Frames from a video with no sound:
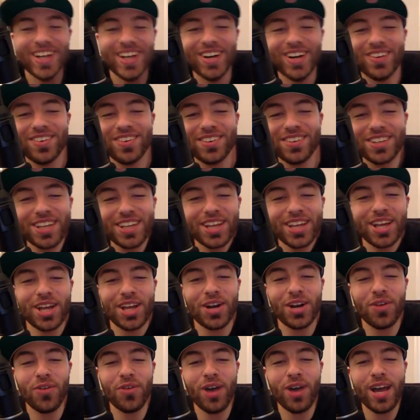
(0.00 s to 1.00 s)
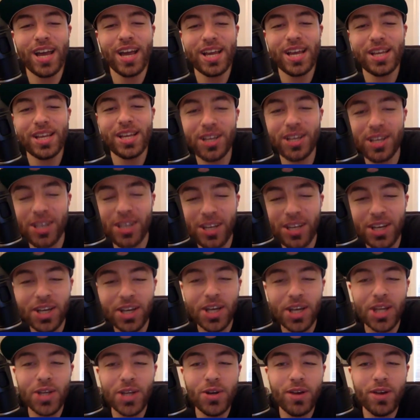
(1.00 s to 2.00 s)
well, in a way,
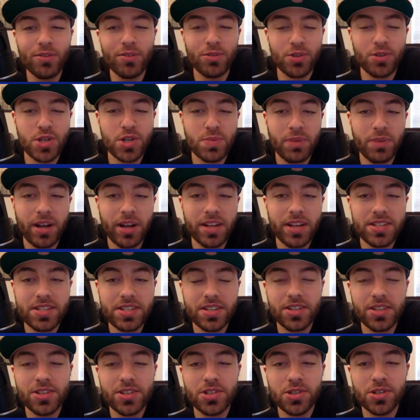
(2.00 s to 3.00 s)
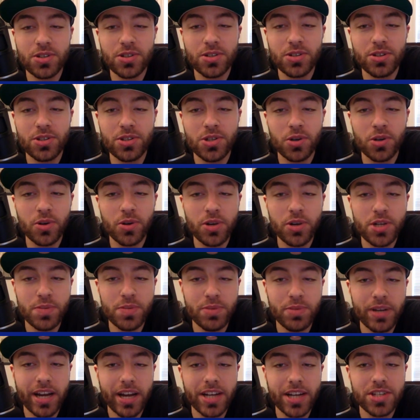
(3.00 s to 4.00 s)
you have a response to the Notorious
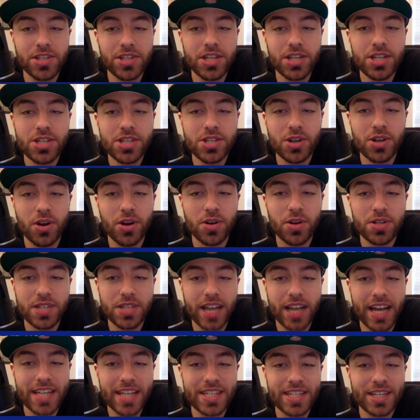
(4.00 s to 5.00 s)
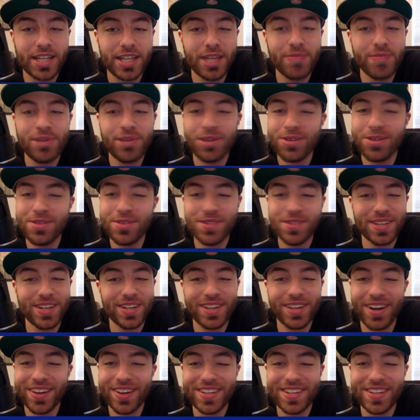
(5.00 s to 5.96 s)
B.I.G. song "Sky's the Limit." You said, "No,